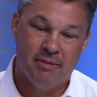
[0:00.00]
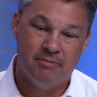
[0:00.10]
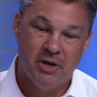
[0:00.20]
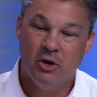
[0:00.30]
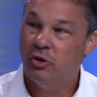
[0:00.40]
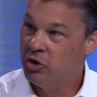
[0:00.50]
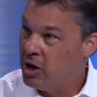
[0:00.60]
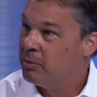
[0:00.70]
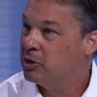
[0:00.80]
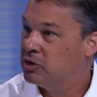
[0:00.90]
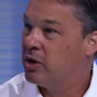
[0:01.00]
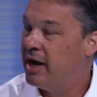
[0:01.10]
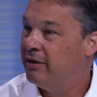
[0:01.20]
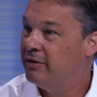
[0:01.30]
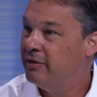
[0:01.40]
numbers
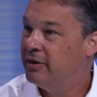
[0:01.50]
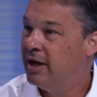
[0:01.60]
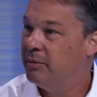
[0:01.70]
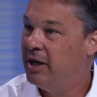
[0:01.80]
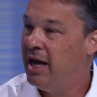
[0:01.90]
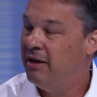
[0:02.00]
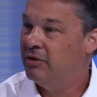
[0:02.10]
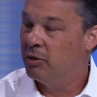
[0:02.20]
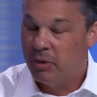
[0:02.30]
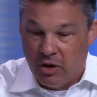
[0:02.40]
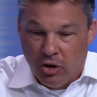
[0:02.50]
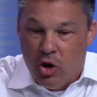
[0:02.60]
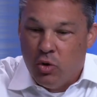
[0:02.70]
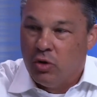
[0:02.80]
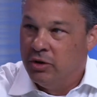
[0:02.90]
drive behavior, but
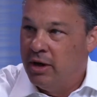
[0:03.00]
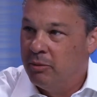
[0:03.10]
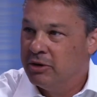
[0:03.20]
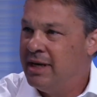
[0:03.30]
local numbers,